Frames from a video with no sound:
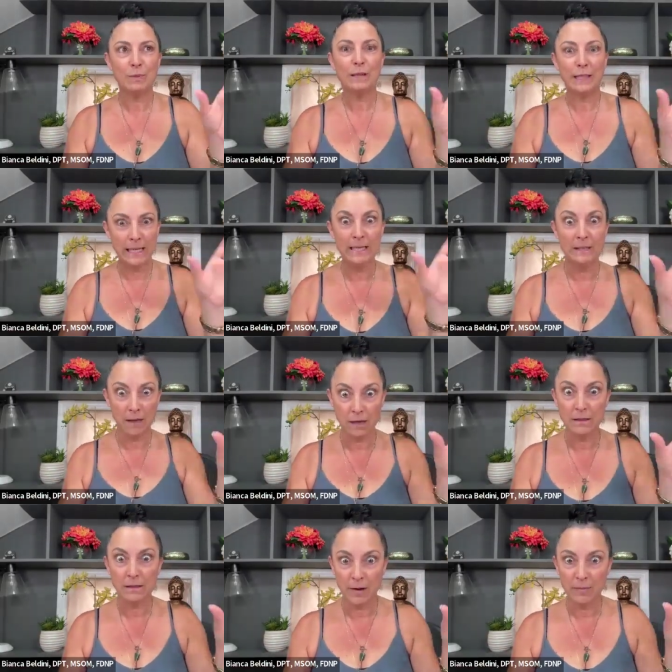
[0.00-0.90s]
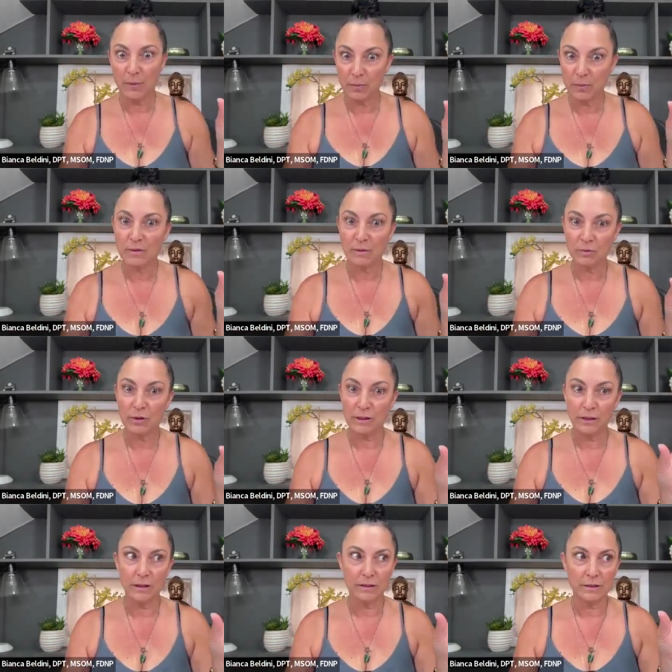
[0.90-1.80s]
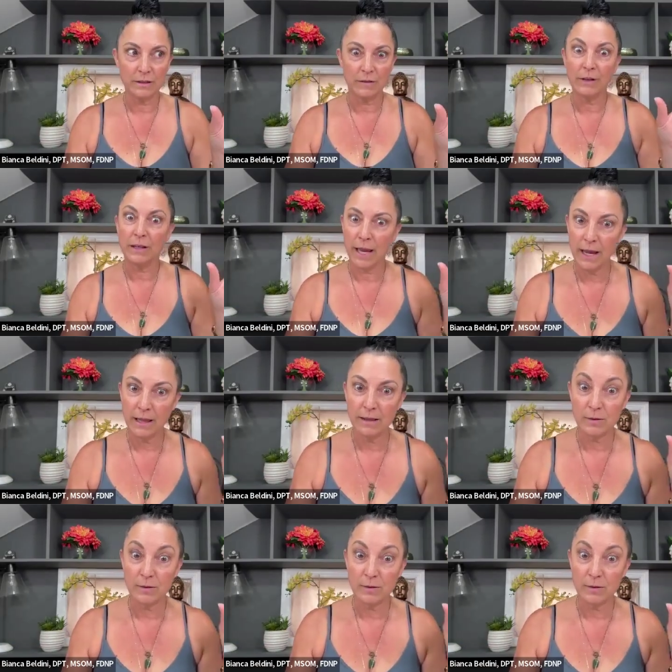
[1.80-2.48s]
but like he does come up with some really good stuff like, hey,